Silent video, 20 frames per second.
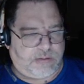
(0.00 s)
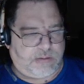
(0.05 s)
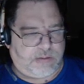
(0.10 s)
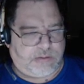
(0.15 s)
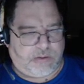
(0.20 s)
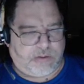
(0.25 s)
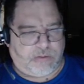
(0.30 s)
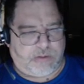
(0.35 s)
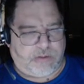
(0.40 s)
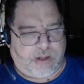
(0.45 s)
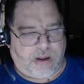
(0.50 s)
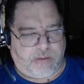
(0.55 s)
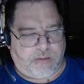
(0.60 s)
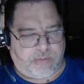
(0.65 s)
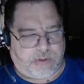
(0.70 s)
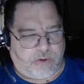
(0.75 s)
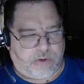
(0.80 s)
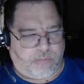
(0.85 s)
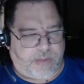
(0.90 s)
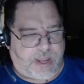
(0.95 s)
So now I'm
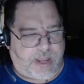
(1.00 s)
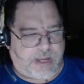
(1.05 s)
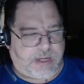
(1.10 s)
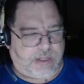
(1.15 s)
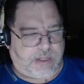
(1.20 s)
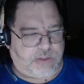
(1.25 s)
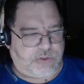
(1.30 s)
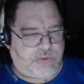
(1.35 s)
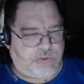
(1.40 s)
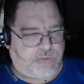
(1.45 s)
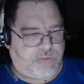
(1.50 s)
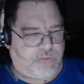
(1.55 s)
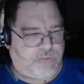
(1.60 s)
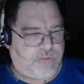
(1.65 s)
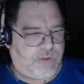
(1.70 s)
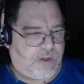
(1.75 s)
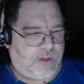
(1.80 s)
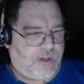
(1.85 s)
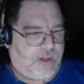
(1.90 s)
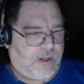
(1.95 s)
going to go back
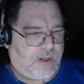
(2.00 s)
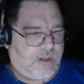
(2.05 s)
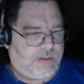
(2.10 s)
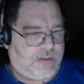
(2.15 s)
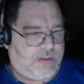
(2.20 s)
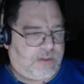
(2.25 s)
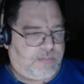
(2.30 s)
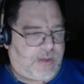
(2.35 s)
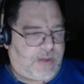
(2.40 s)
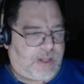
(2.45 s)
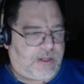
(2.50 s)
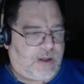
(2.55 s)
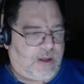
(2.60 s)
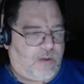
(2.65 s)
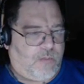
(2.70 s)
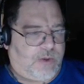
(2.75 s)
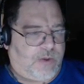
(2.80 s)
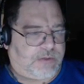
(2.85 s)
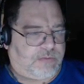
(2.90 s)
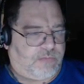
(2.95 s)
into the
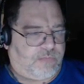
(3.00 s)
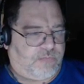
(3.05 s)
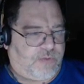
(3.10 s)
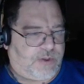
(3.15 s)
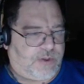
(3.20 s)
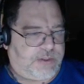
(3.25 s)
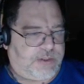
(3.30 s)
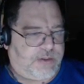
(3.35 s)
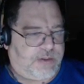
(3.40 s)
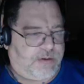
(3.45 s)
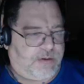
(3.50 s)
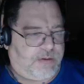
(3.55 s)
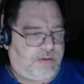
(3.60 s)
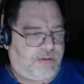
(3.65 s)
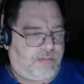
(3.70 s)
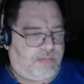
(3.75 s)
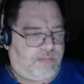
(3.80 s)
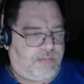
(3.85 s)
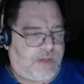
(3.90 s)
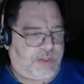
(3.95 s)
Polygon Western
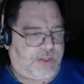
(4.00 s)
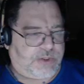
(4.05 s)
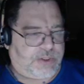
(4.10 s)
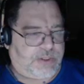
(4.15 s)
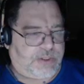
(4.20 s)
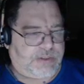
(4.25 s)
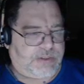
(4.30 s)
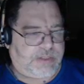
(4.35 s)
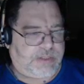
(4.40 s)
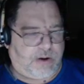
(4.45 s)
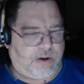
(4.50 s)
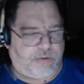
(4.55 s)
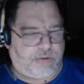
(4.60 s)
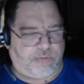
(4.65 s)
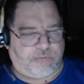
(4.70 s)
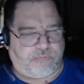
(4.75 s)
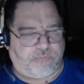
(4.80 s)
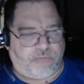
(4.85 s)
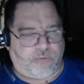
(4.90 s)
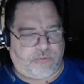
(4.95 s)
Frontier Meshes
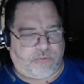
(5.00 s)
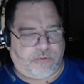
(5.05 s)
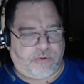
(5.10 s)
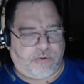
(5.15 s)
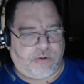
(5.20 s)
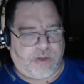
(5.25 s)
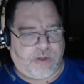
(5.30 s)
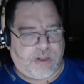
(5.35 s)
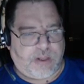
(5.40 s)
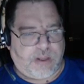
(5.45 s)
Characters folder,